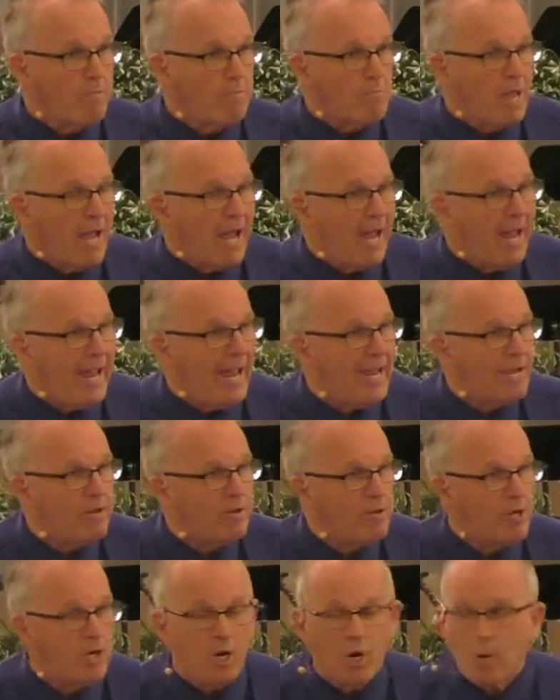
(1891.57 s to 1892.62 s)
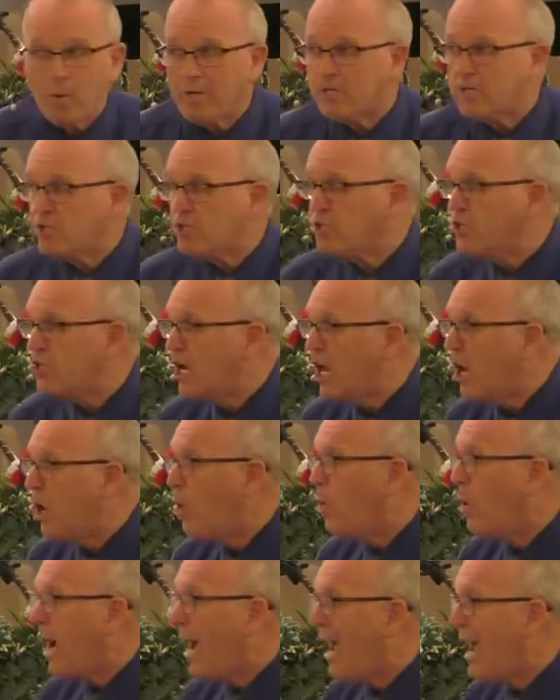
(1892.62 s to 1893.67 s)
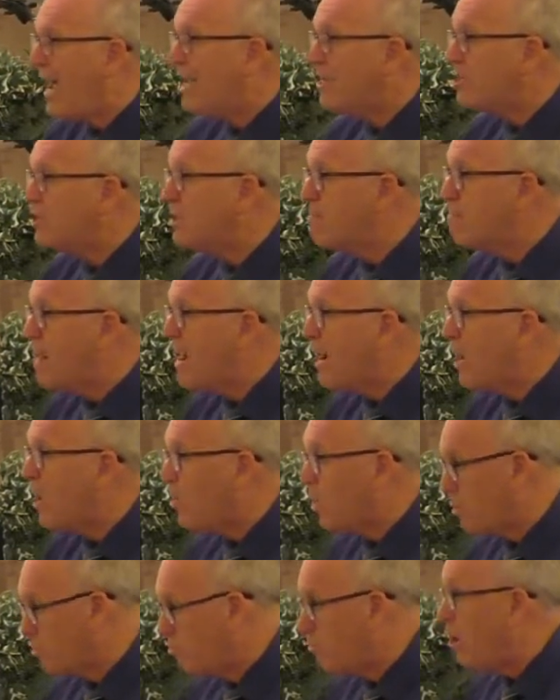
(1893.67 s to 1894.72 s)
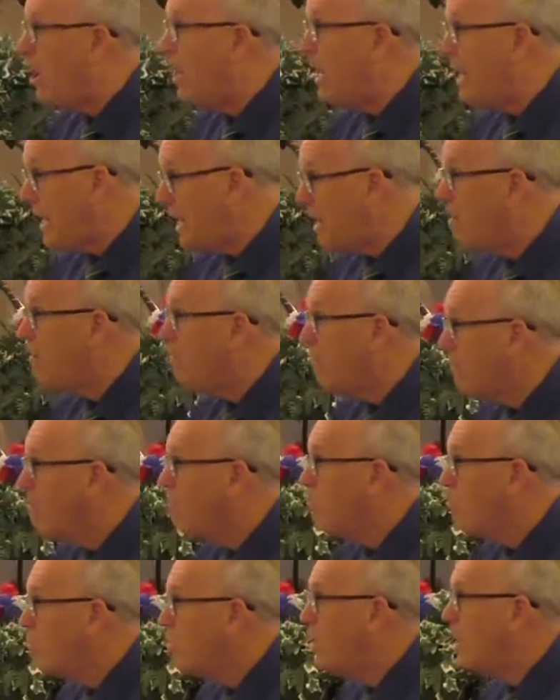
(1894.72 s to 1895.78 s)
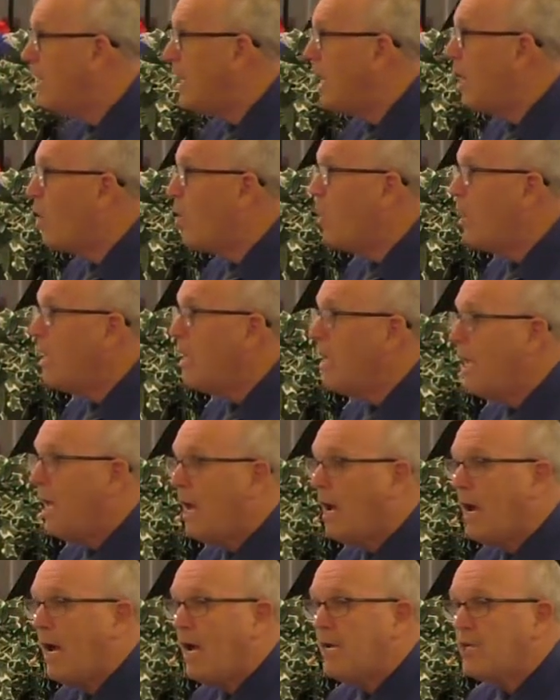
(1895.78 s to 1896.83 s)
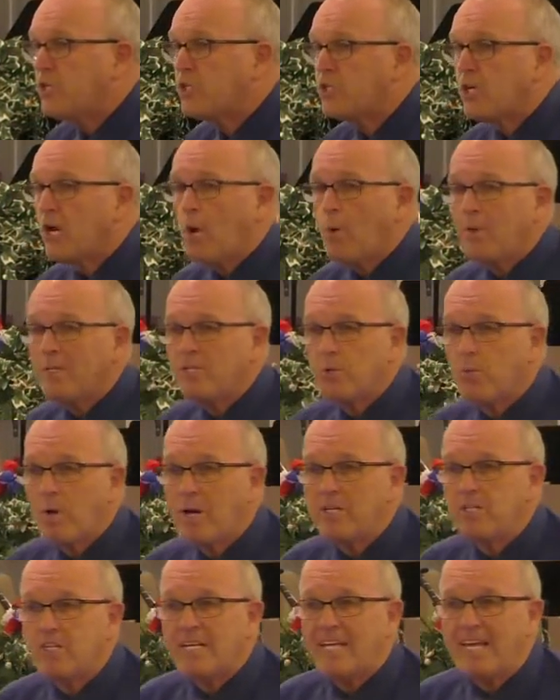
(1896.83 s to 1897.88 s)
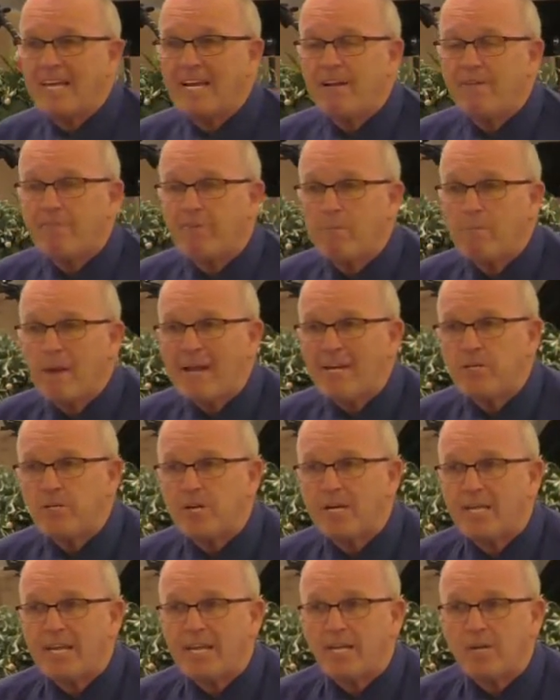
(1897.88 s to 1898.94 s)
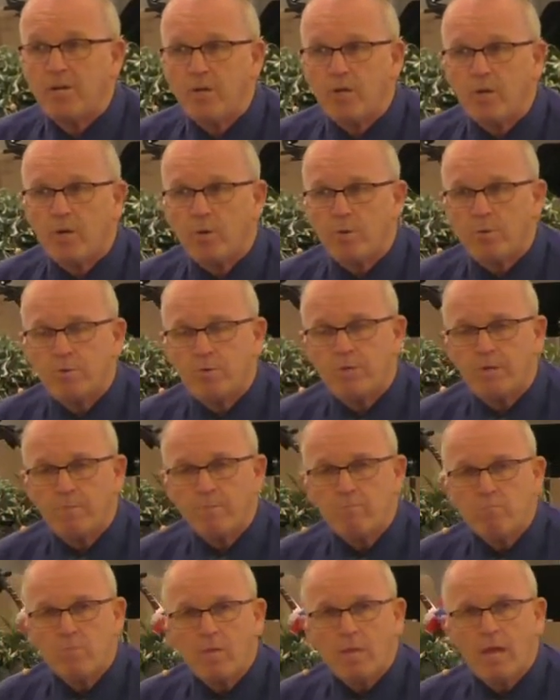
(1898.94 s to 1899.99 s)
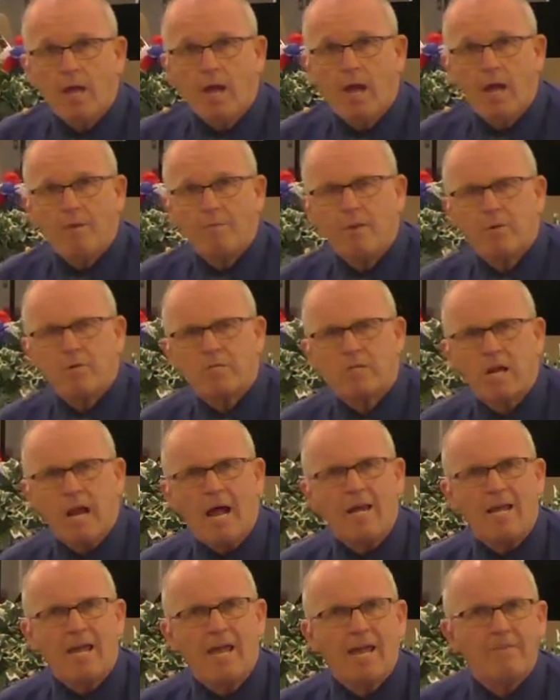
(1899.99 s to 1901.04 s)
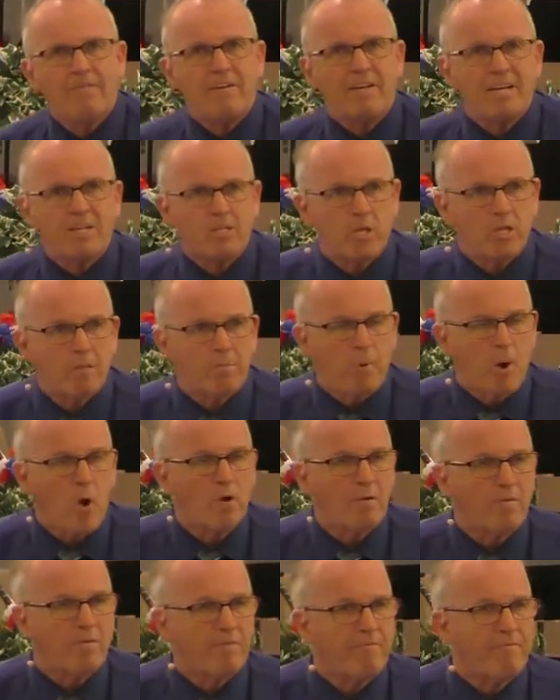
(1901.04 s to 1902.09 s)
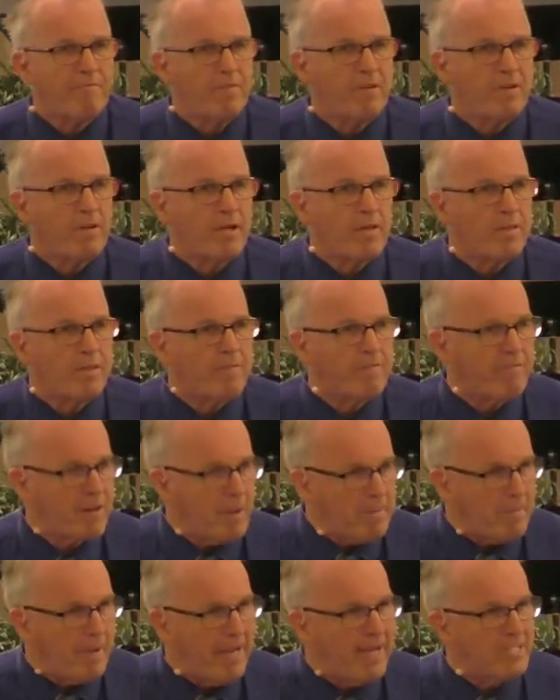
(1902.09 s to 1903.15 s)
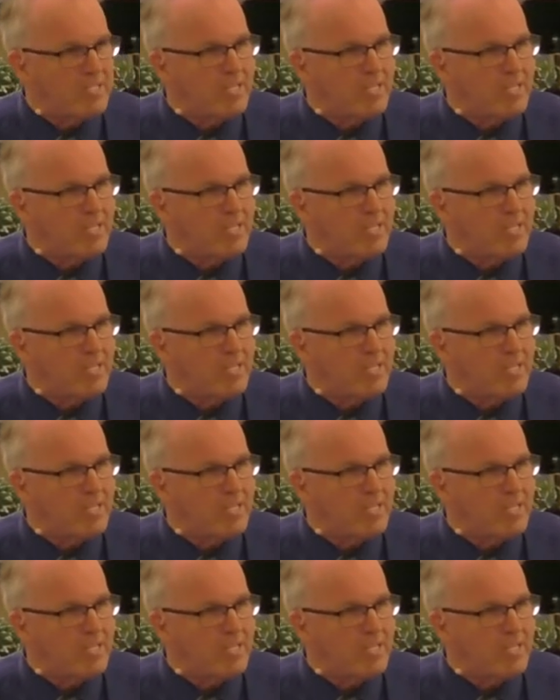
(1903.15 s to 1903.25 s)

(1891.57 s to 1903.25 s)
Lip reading: And, you know, as slow as the mail would run, you know, as slow as it was to get information and get news, there was a lot of heaviness on the part of the Philippians.